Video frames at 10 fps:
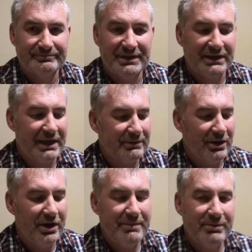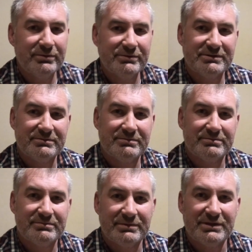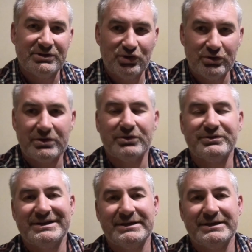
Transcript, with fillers: A couple of highballs, sugar content